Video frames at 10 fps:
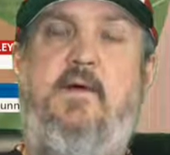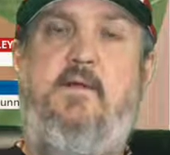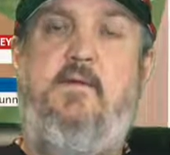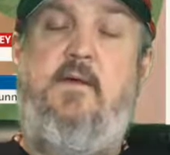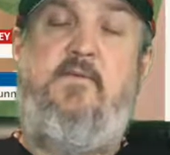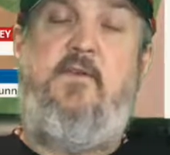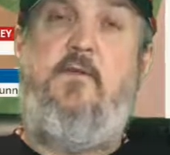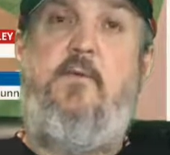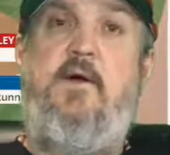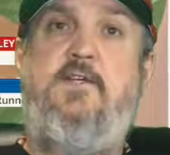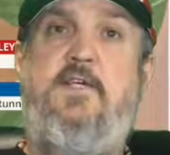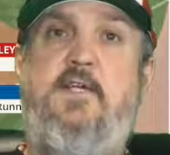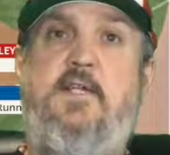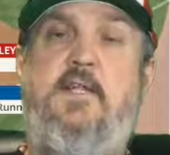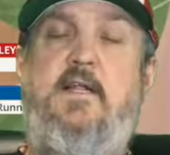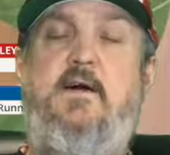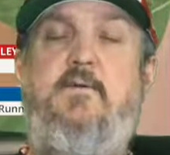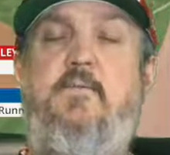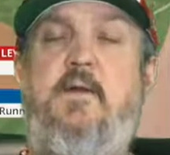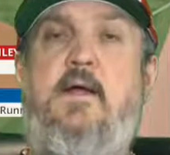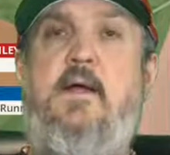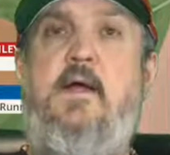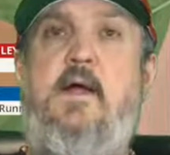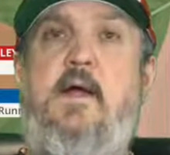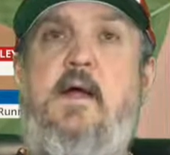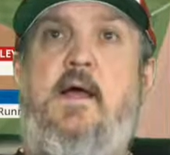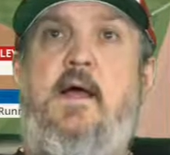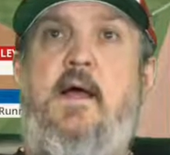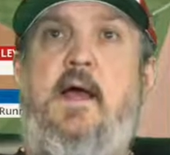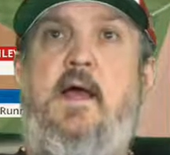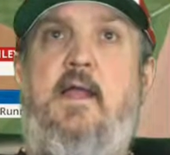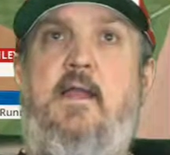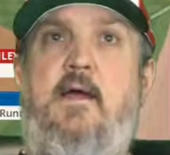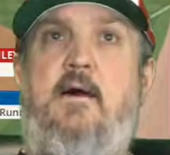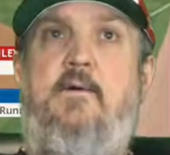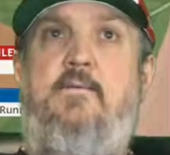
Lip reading: but that was the only way she could get home. And